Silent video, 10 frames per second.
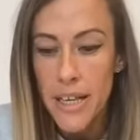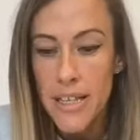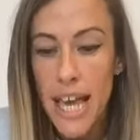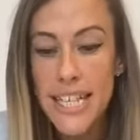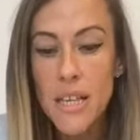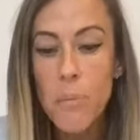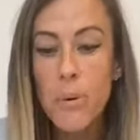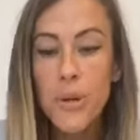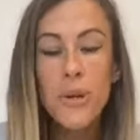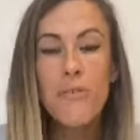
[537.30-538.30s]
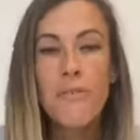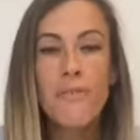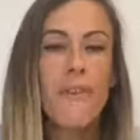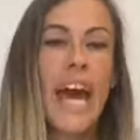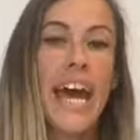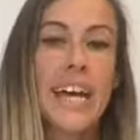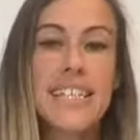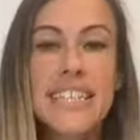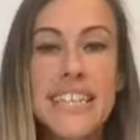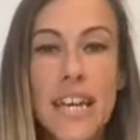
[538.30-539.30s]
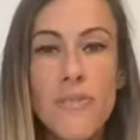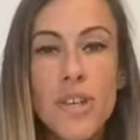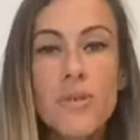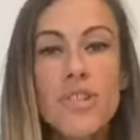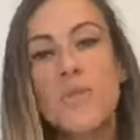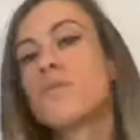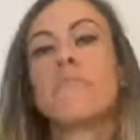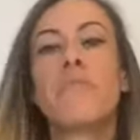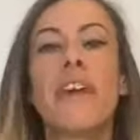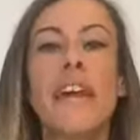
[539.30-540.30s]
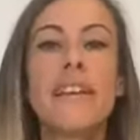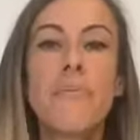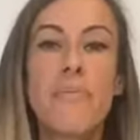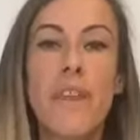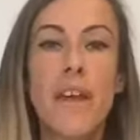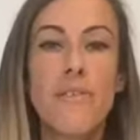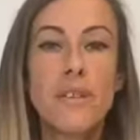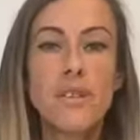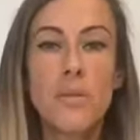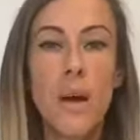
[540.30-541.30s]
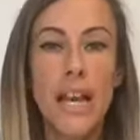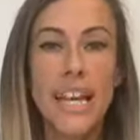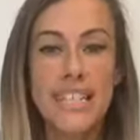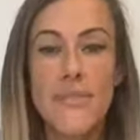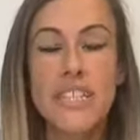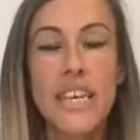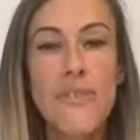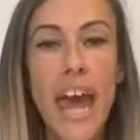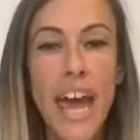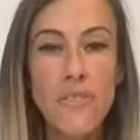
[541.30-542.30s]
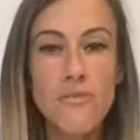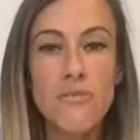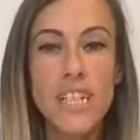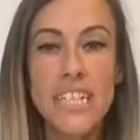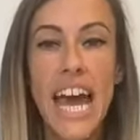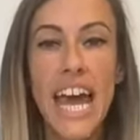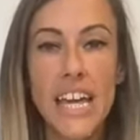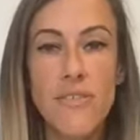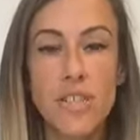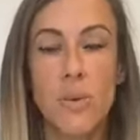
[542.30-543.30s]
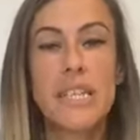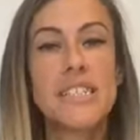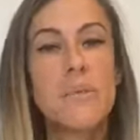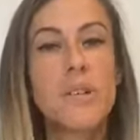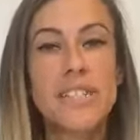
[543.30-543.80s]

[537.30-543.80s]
It's a proven fact that if you do something, if you do an activity for every day for 21